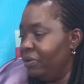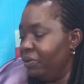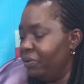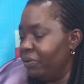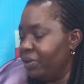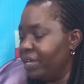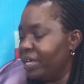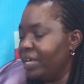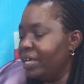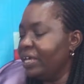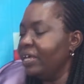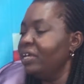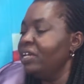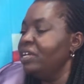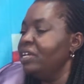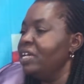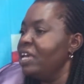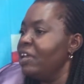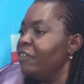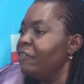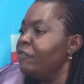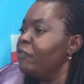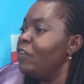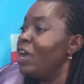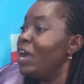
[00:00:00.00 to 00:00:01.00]
Okay?
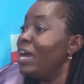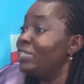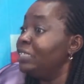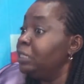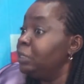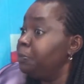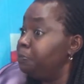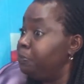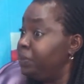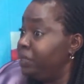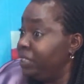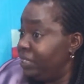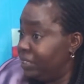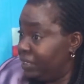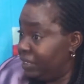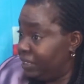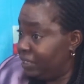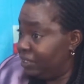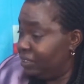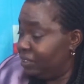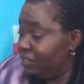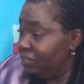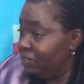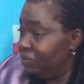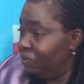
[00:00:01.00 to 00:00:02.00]
If you're at
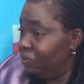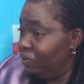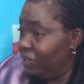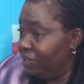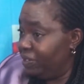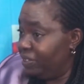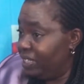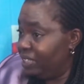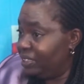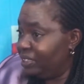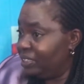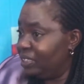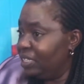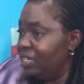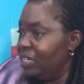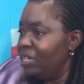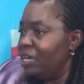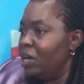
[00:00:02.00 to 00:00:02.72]
peace with it,